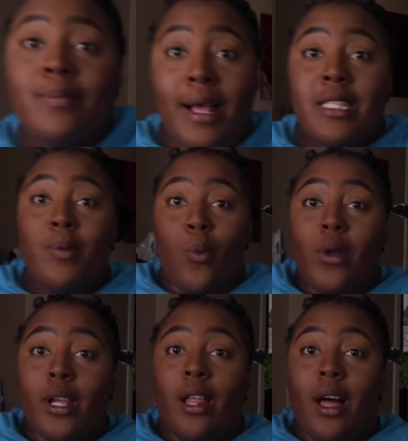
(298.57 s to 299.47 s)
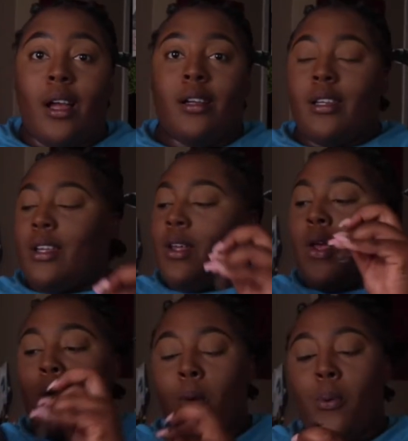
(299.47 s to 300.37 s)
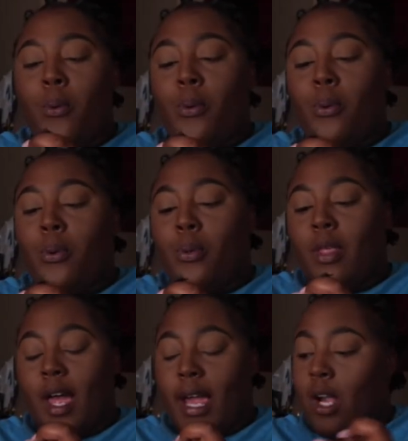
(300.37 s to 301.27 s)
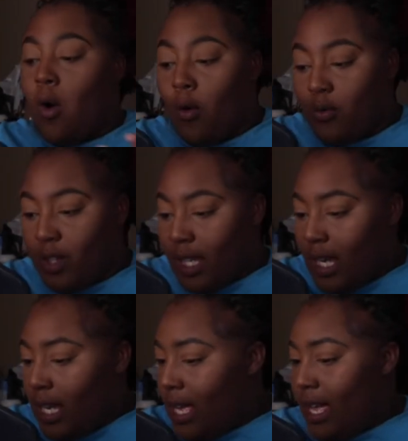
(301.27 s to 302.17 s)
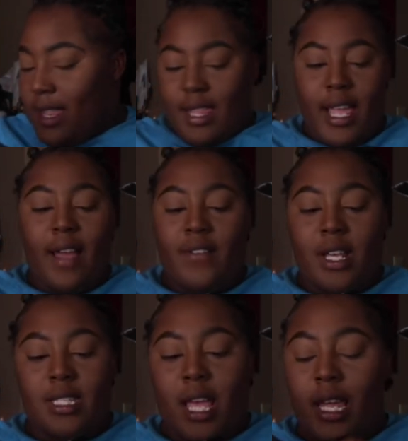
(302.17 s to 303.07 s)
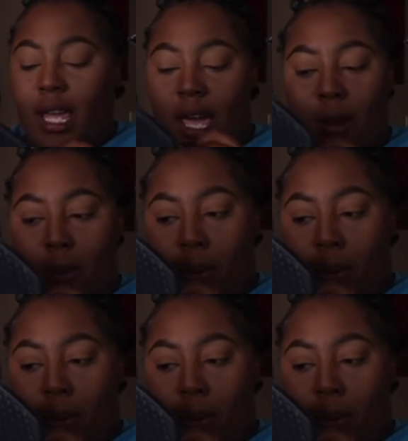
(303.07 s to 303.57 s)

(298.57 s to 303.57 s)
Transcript: about to be 1 o'clock. like, hopefully they have not sat yet.